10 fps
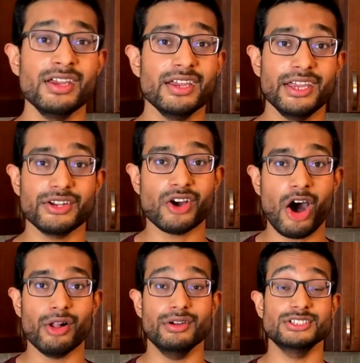in
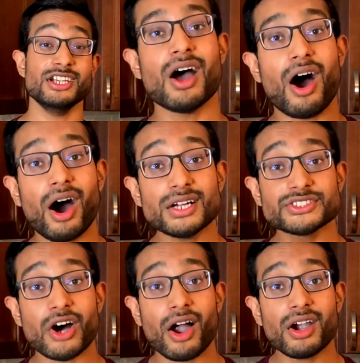college. Odds
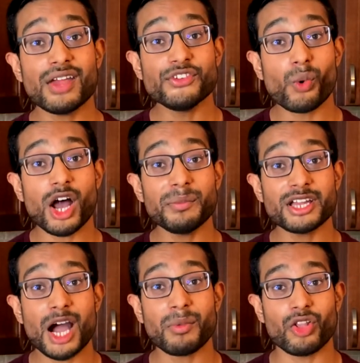are, if you want to
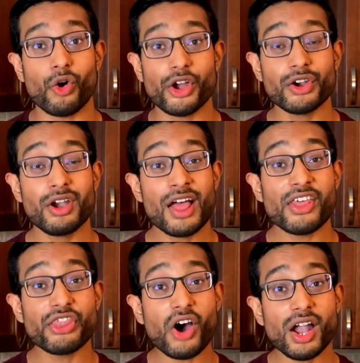become a lawyer, the
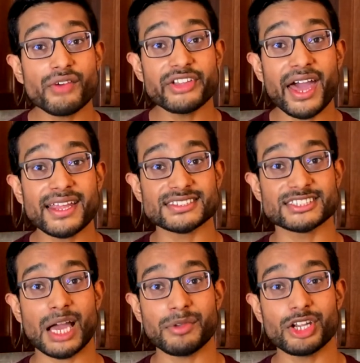thought of getting a
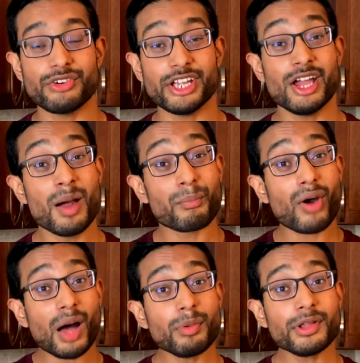STEM degree
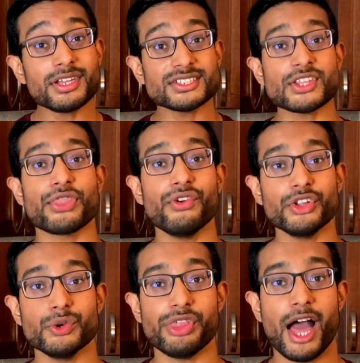probably doesn't thrill
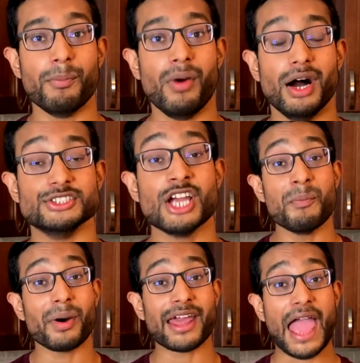you that much,
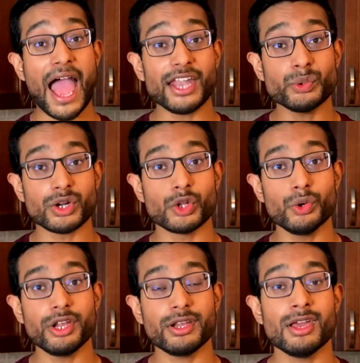but I had to include
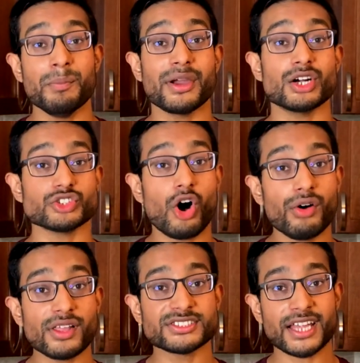it because all
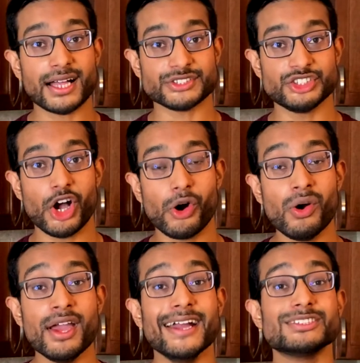the stats show
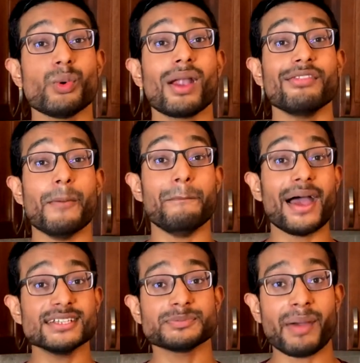it's one of the
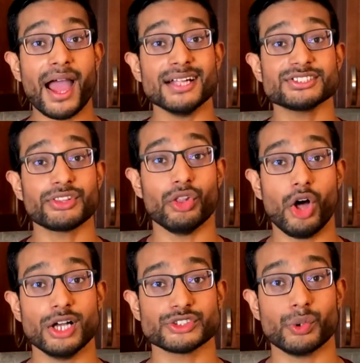best paths to
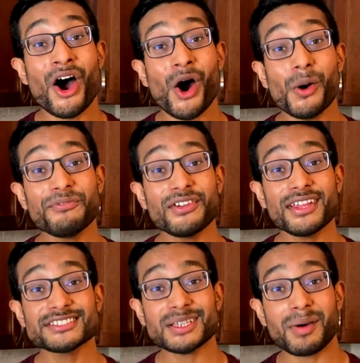law school. Hopefully
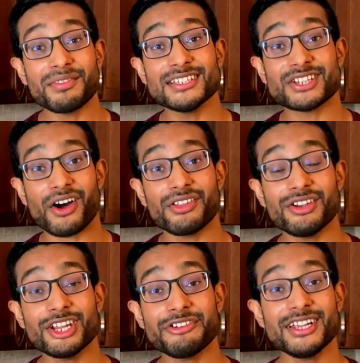some of these other
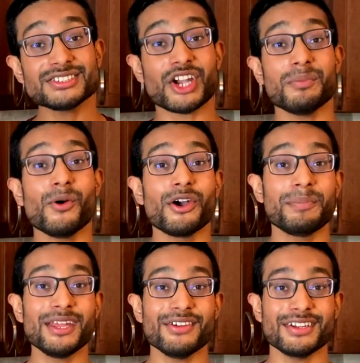degrees are more
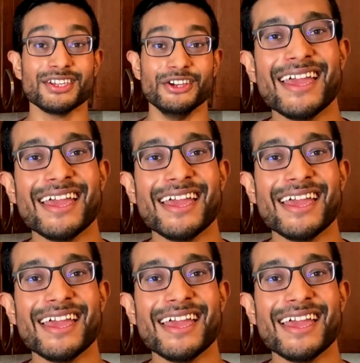appealing to you.